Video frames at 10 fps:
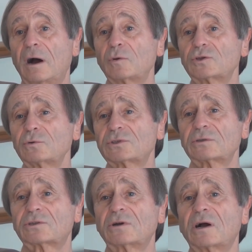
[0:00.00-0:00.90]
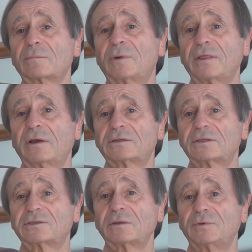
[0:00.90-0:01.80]
I was also struck by the
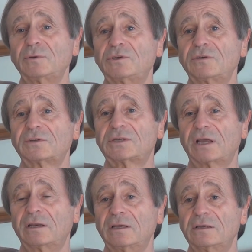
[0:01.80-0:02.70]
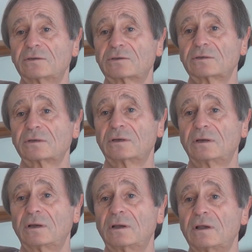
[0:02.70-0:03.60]
artistic beauty of the techniques.
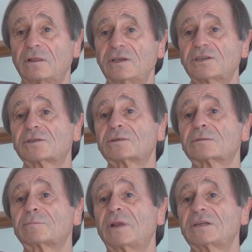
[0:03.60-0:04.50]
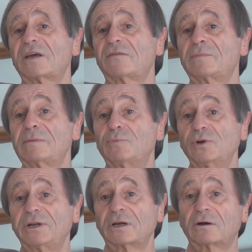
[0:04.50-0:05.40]
This, plus having been
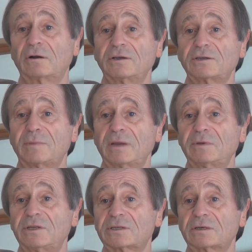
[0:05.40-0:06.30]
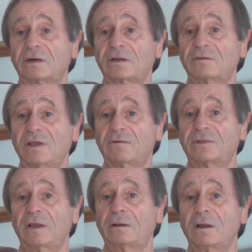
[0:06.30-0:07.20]
bullied at college, made me decide there and
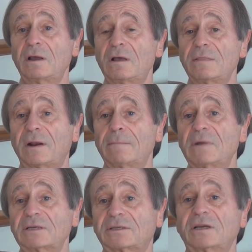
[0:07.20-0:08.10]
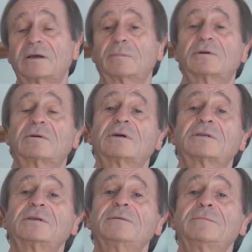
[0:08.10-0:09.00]
then that I must take up
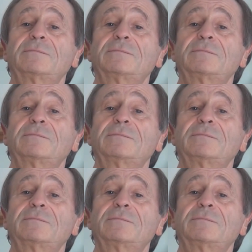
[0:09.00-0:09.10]
karate.